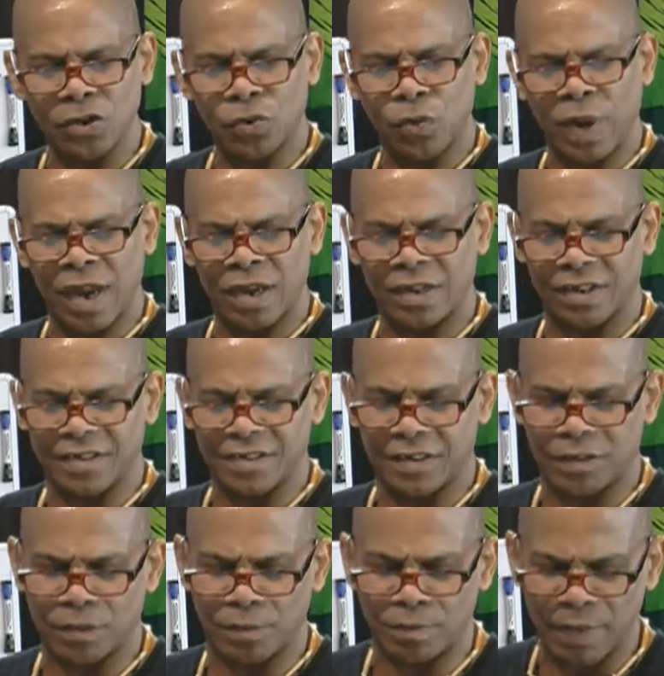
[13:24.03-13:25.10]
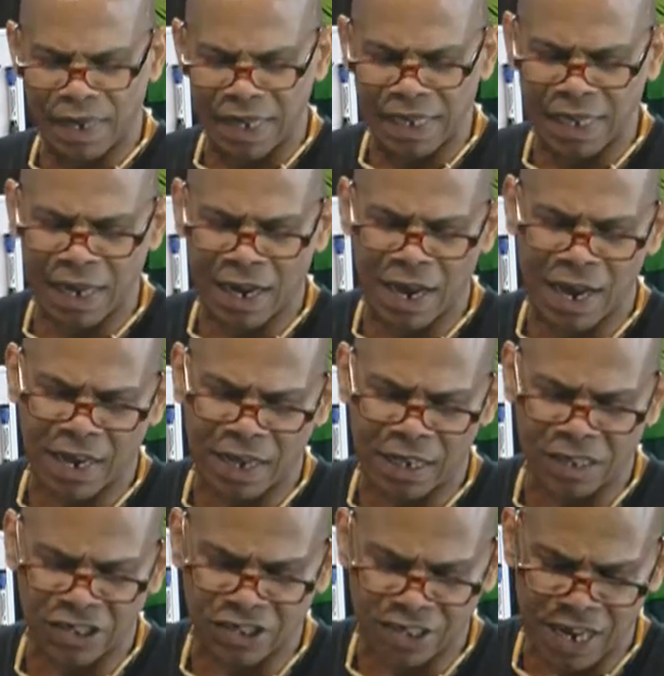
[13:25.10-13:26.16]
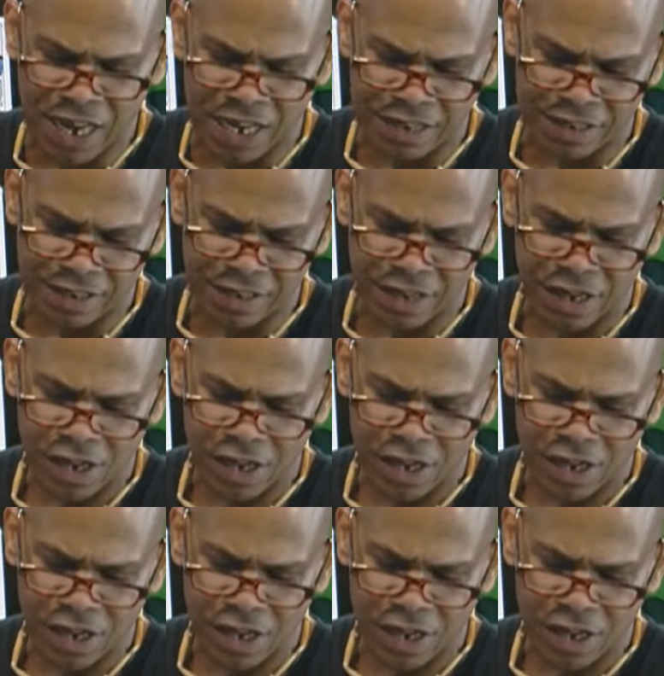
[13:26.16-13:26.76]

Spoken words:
awareness of the media I ingest